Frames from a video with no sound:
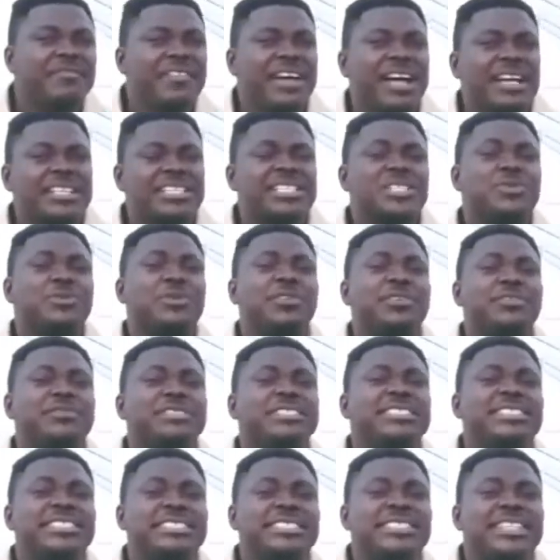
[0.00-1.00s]
In fact, it's one
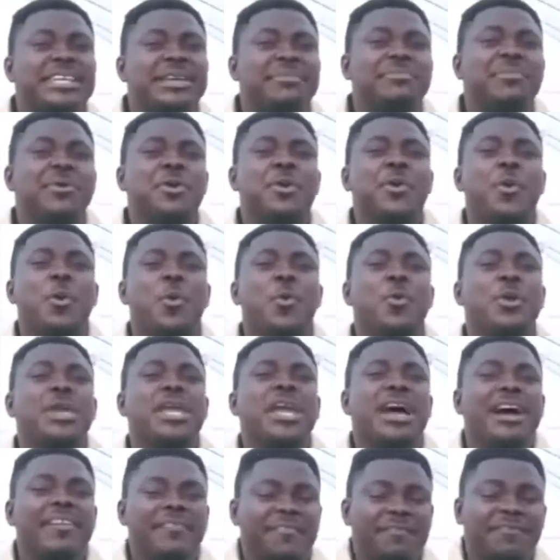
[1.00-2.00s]
of the systems
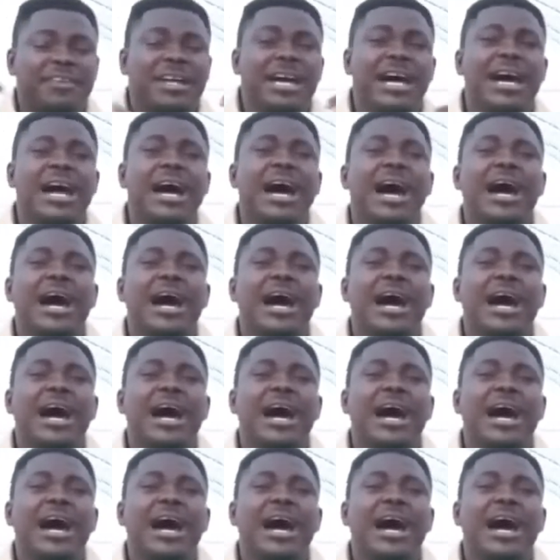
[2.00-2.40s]
we have